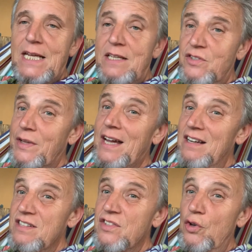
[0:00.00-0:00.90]
So the
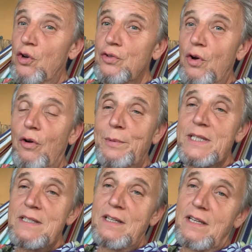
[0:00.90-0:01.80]
heart song
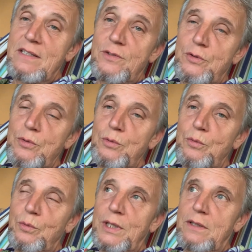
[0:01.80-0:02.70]
obviously has to do
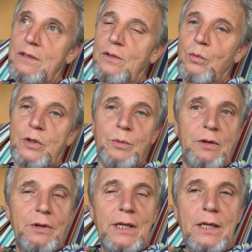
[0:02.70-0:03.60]
with what we
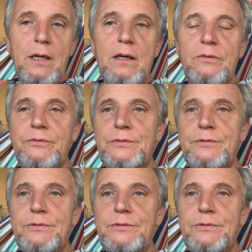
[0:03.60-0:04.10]
really love.